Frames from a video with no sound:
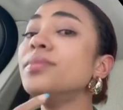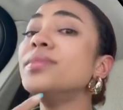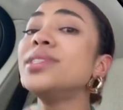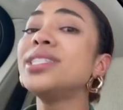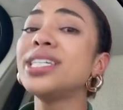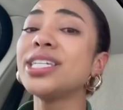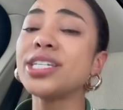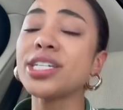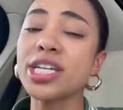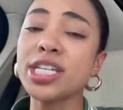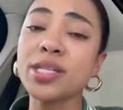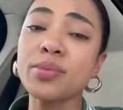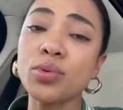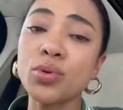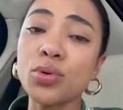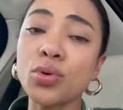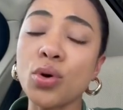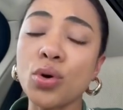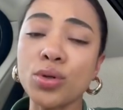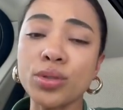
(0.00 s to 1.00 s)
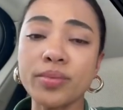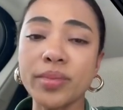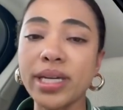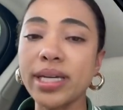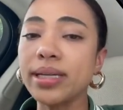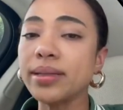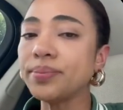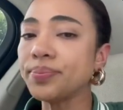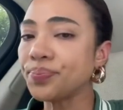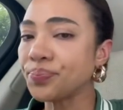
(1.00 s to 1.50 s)
DJ Spoo called
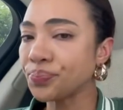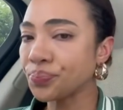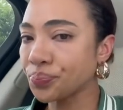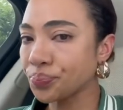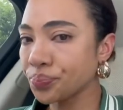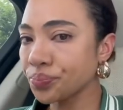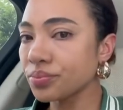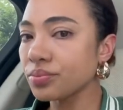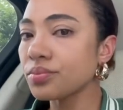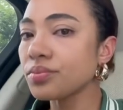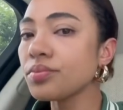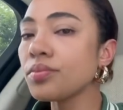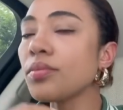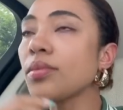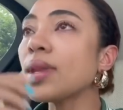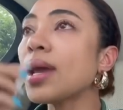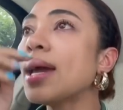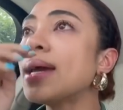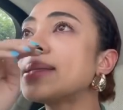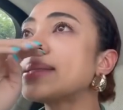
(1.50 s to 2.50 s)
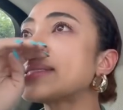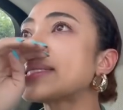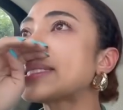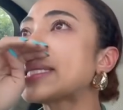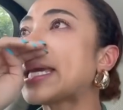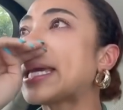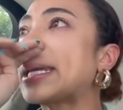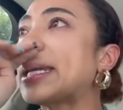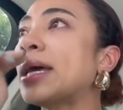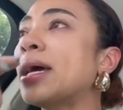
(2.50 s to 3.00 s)
me and
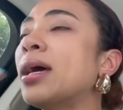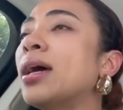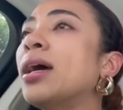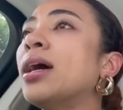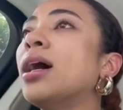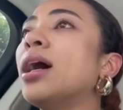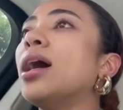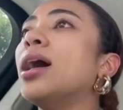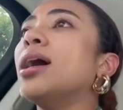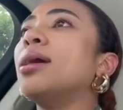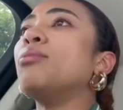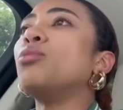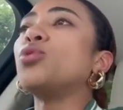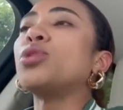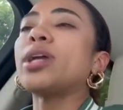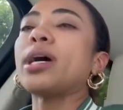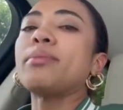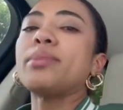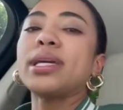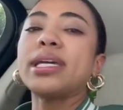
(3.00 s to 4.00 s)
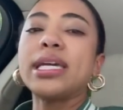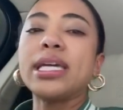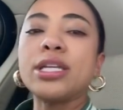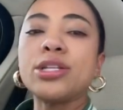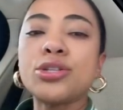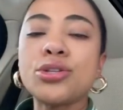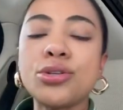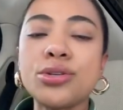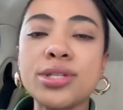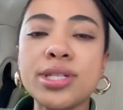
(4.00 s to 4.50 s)
said, would I be keen
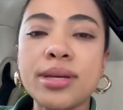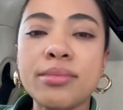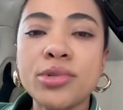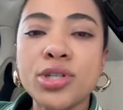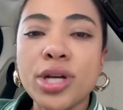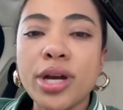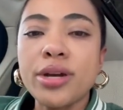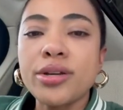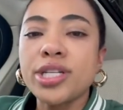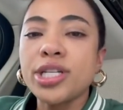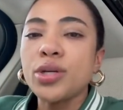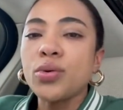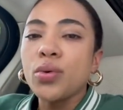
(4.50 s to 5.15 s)
to do some charity